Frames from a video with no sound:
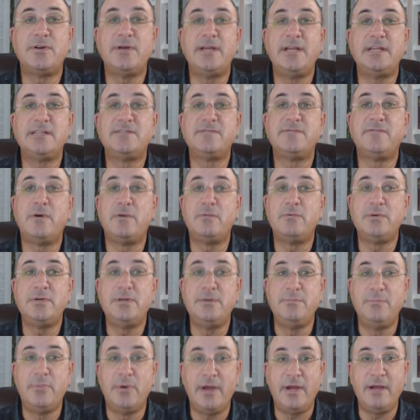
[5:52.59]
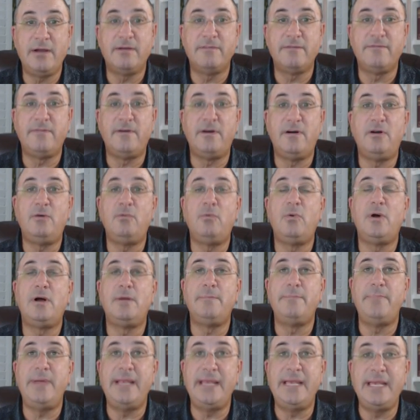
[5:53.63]
our hands forward to break our fall
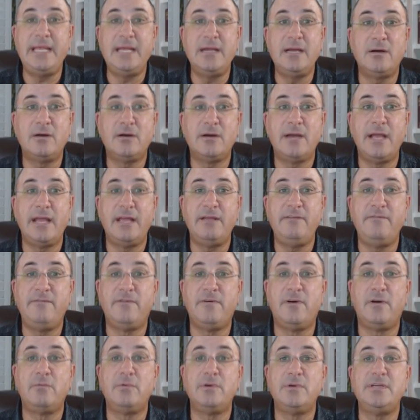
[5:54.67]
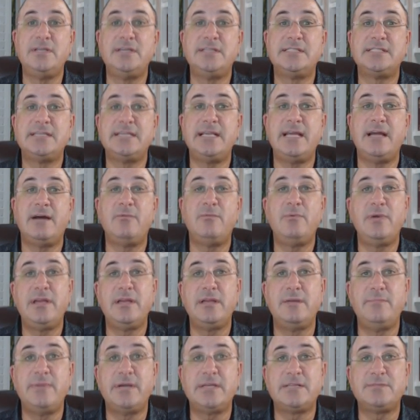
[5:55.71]
while bending our head forward to see how we
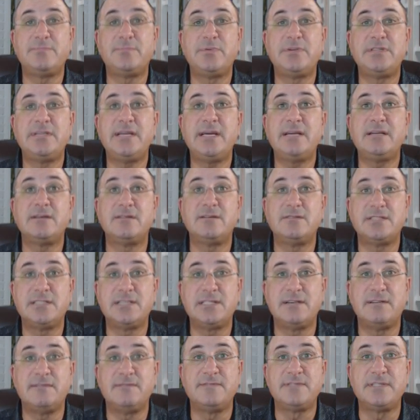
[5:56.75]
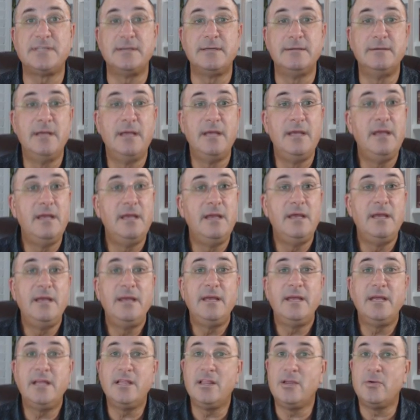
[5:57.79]
can best protect ourselves.
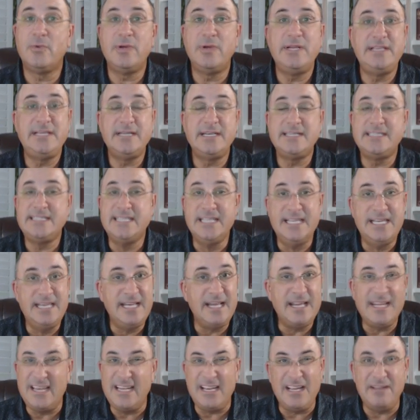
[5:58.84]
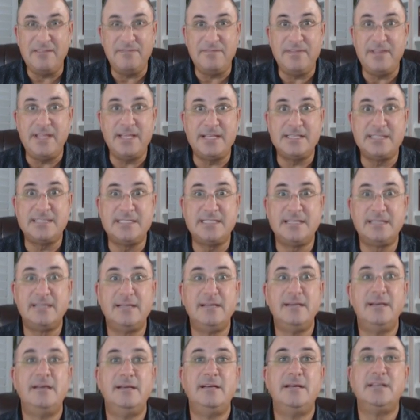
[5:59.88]
Hillary does none of this.
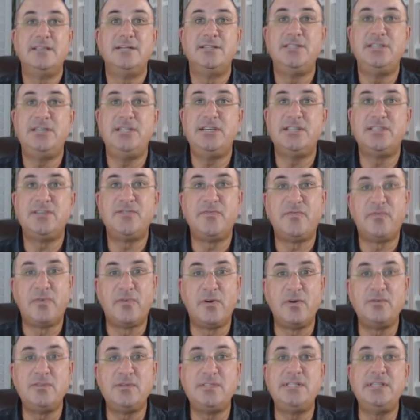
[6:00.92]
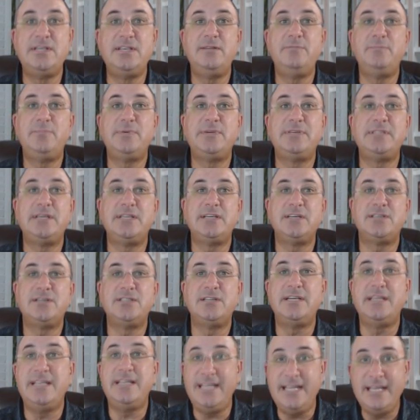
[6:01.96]
She is frozen in position,